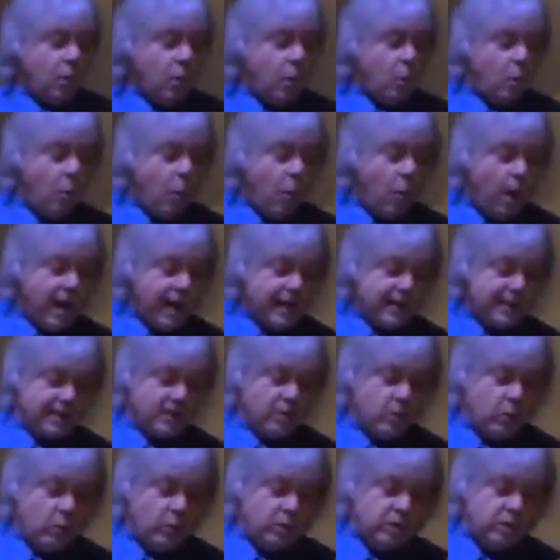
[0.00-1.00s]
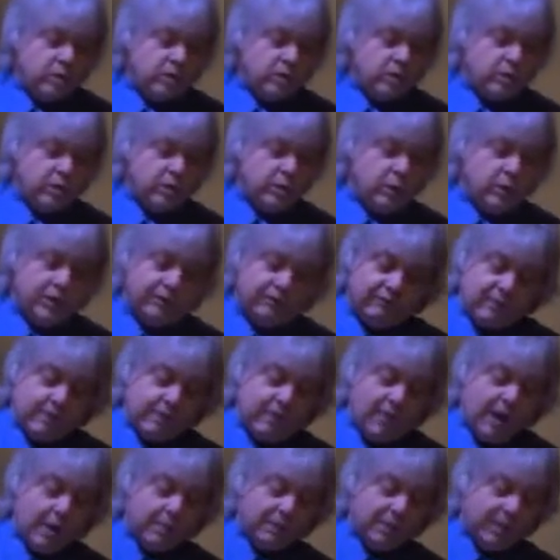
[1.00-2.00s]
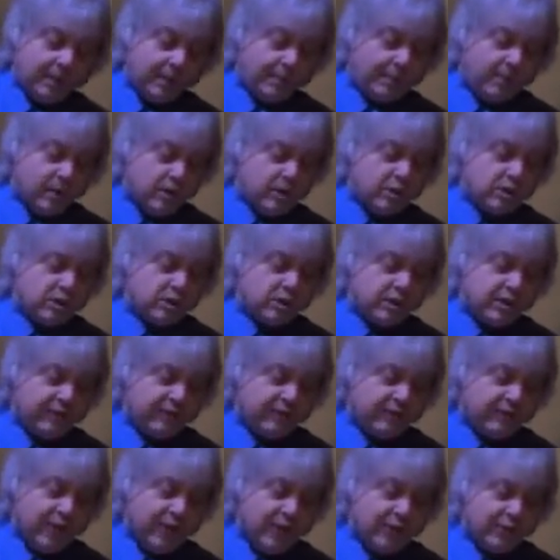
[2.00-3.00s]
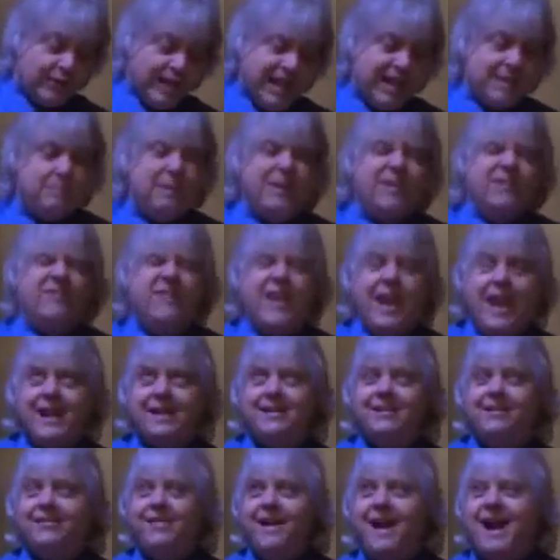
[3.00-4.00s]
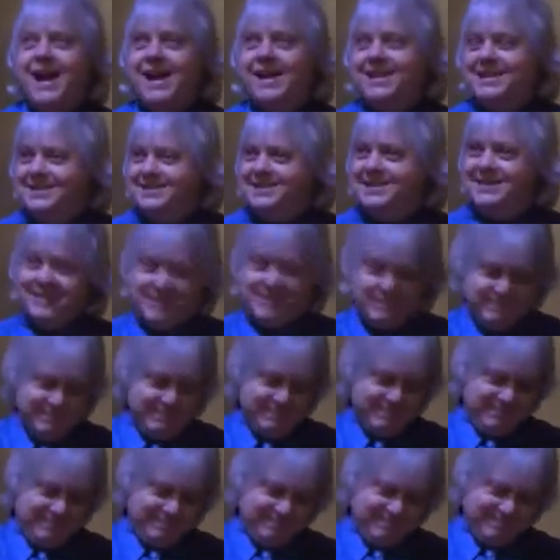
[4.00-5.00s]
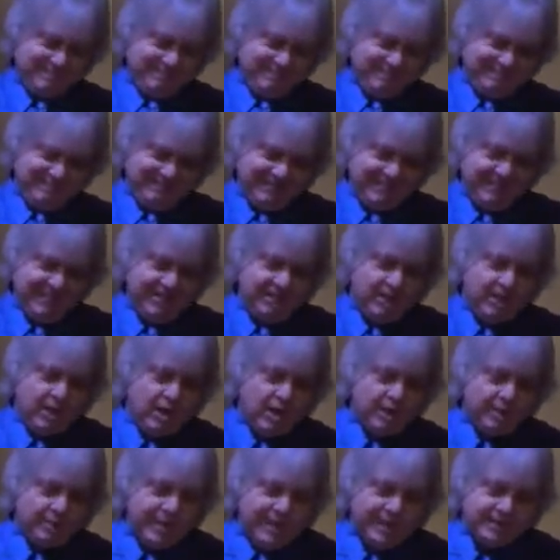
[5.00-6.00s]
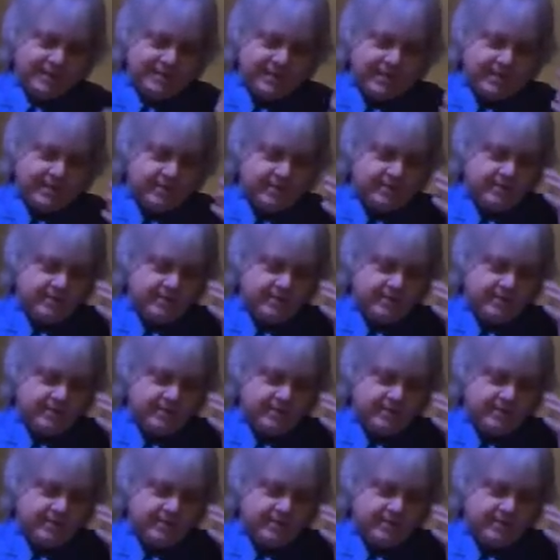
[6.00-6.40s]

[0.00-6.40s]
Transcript: what would you do if the public emergency phone had been vandalized? The young man said,